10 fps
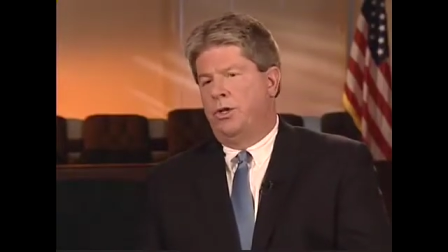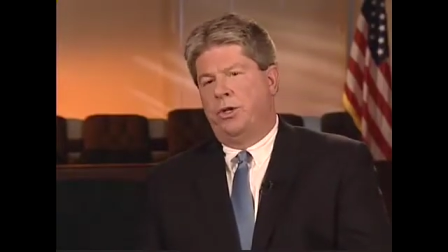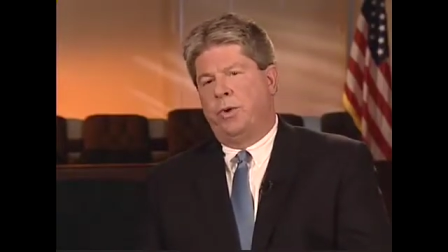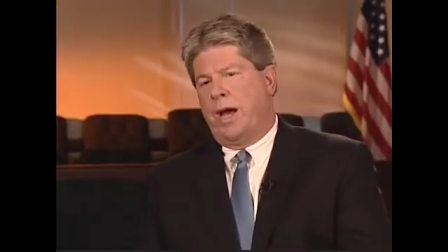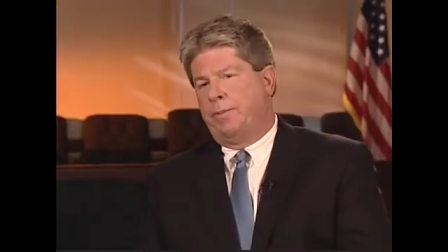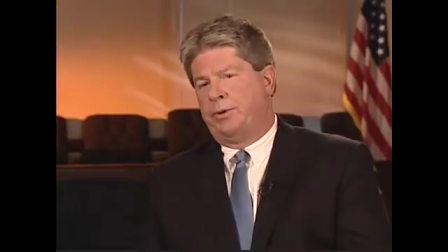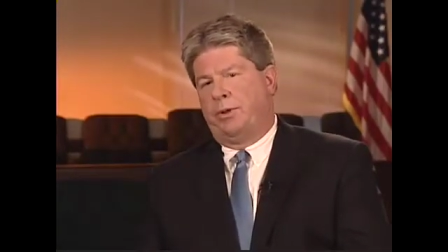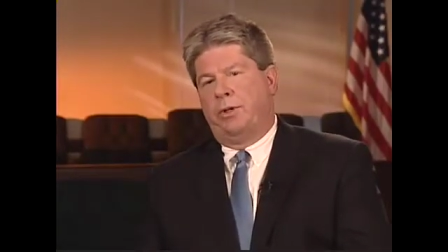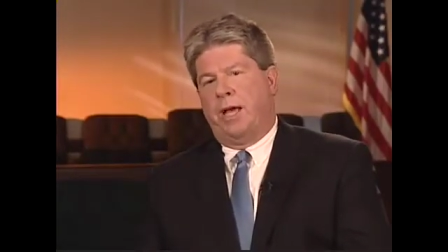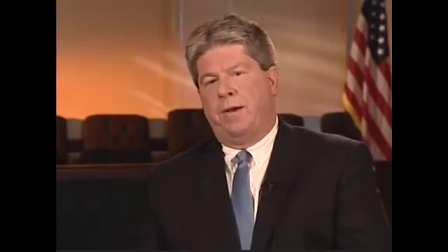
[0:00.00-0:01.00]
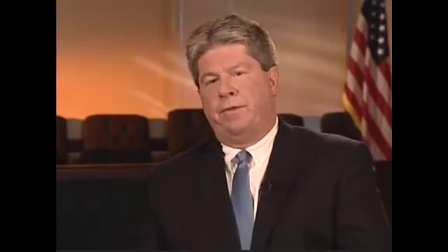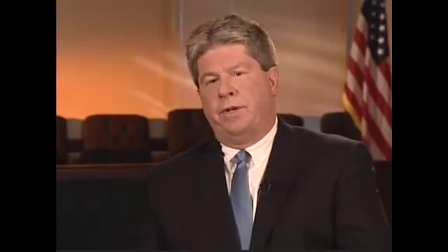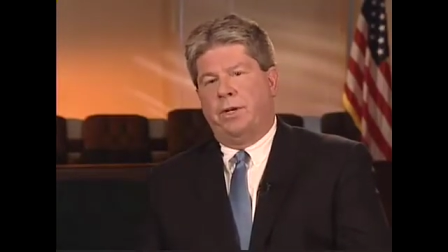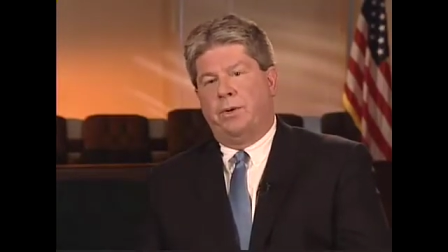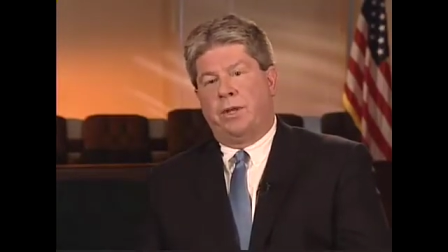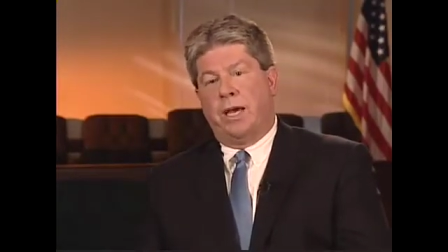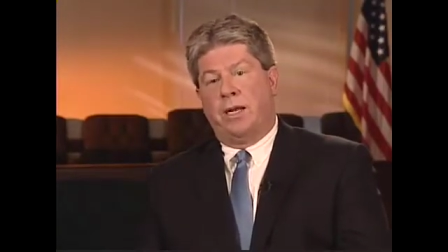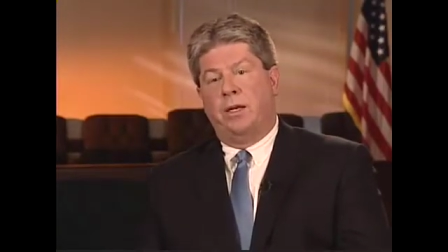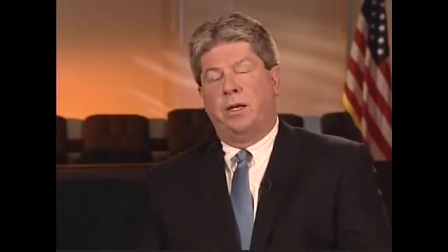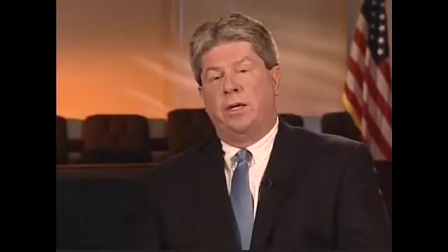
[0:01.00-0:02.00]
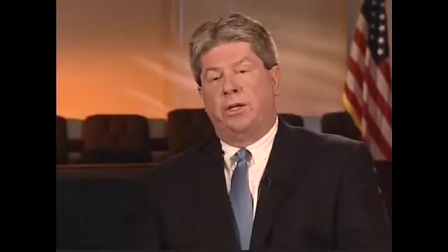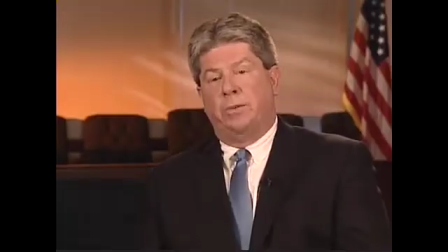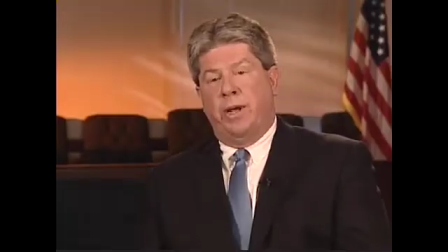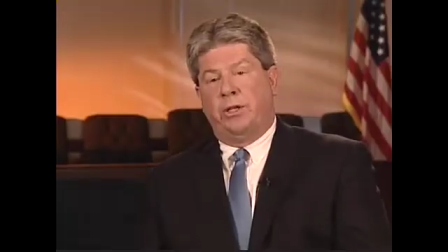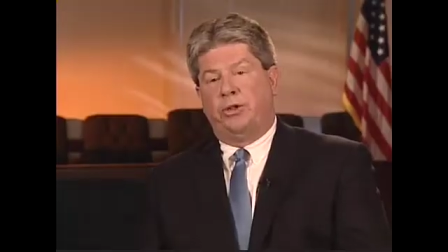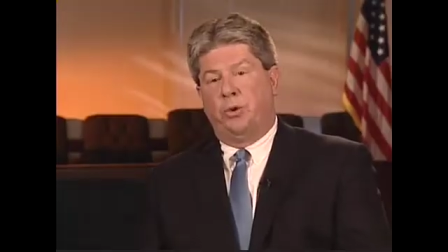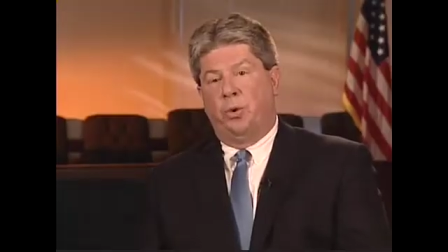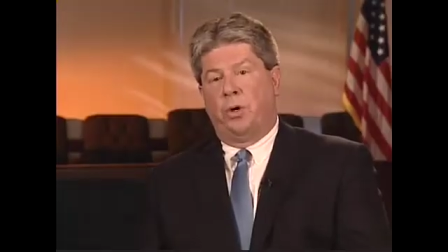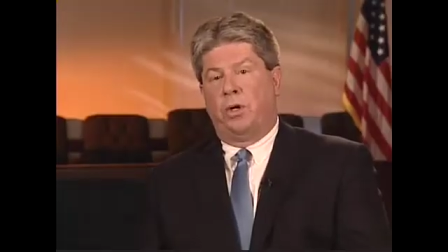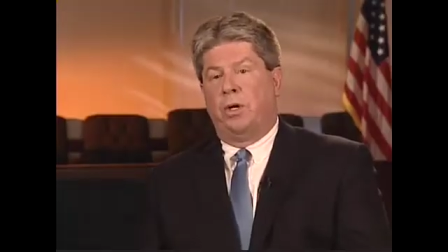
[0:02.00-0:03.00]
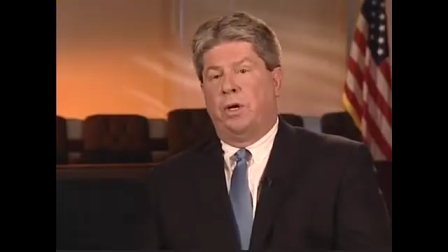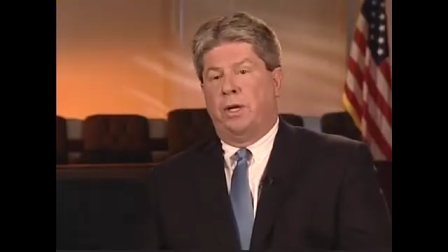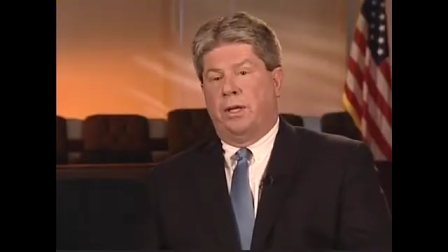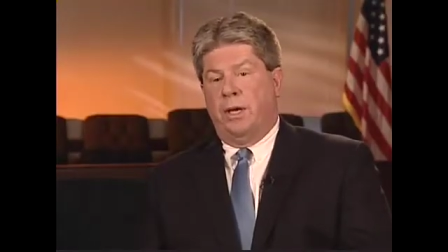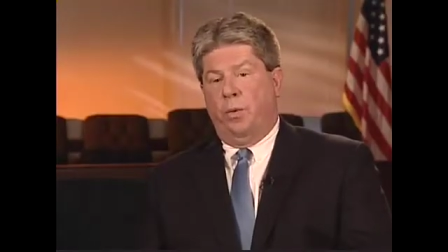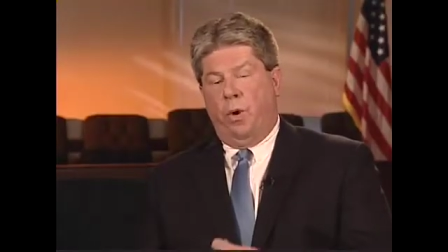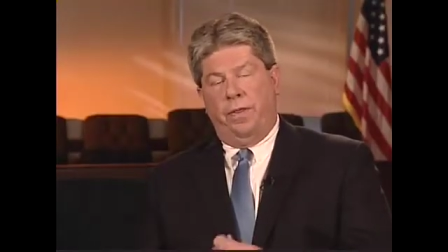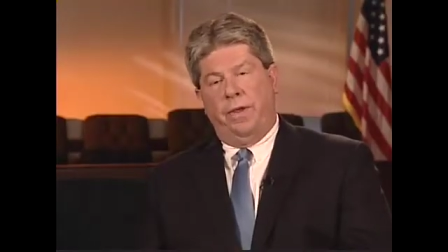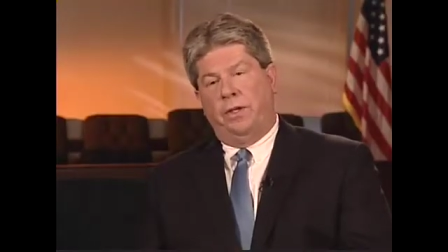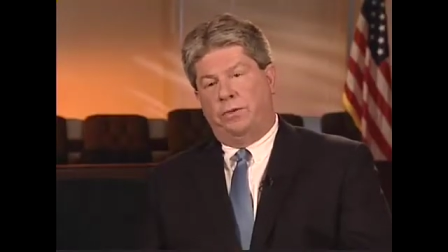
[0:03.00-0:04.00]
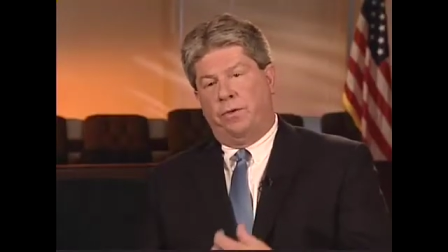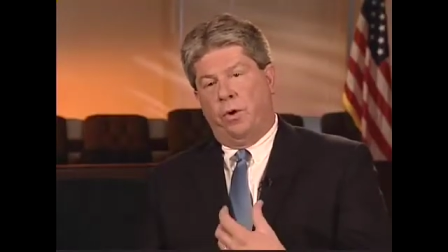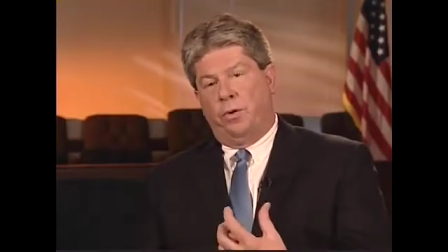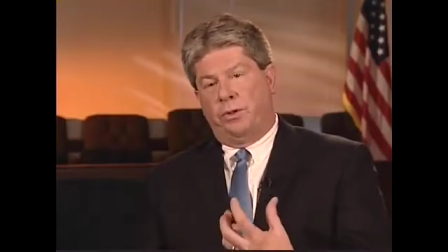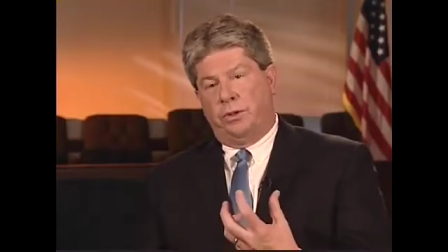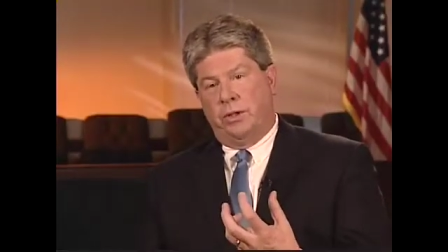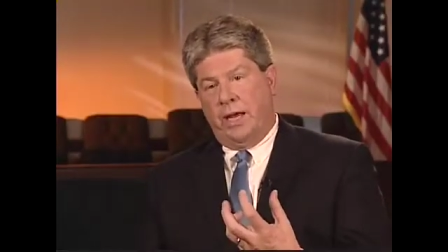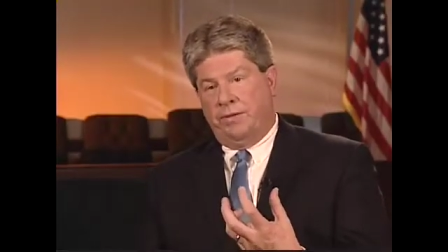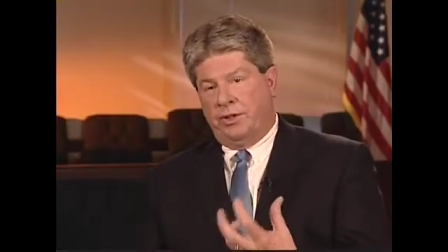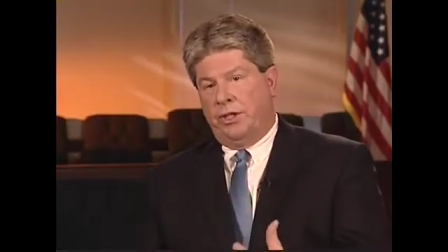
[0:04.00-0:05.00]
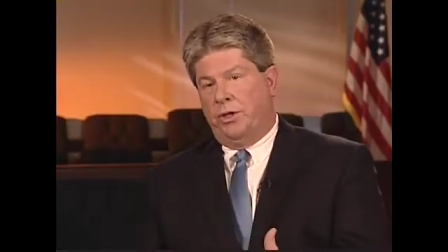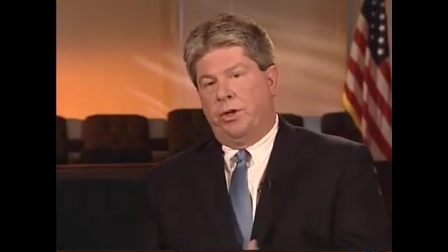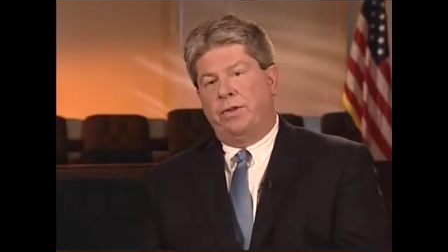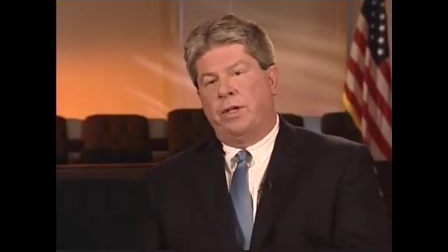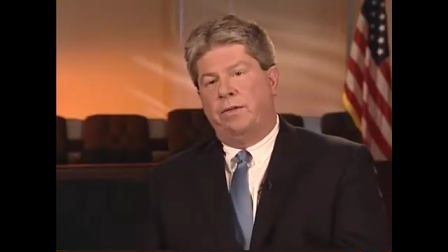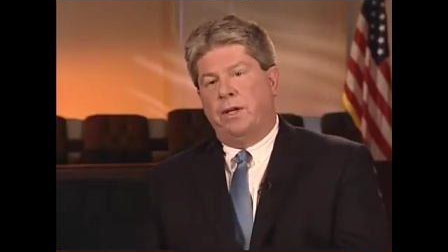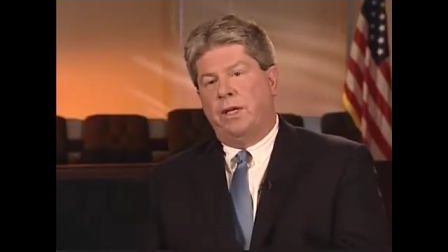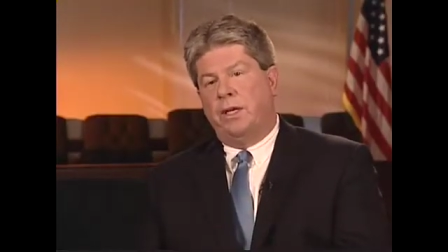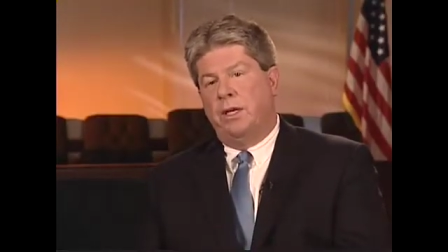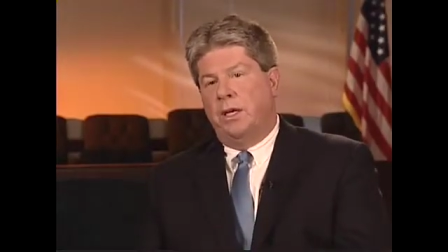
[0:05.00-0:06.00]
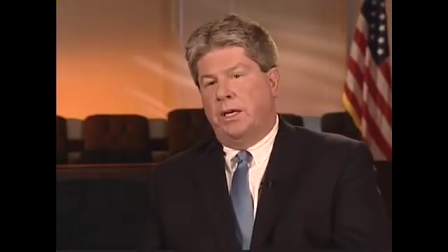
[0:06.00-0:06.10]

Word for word: you absolutely have to deal with that to make sure that what these folks have seen on T V